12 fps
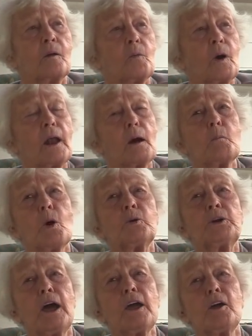Well, I'm
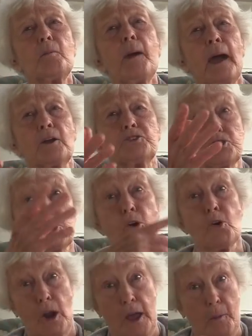going to tell you about Shirley.